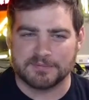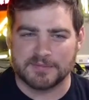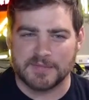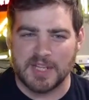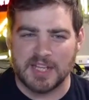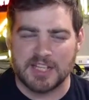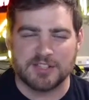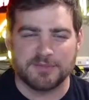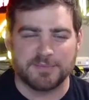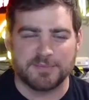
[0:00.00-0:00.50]

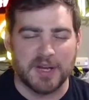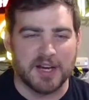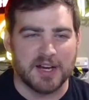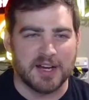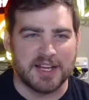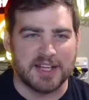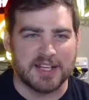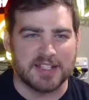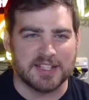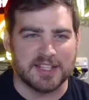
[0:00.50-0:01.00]

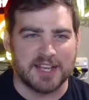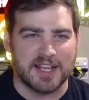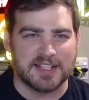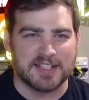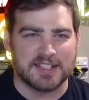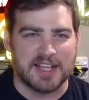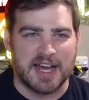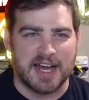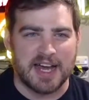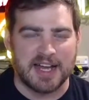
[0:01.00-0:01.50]
experience against
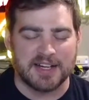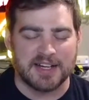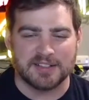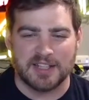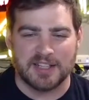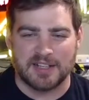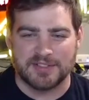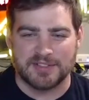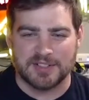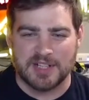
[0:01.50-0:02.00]
the higher
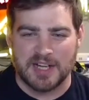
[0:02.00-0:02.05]
level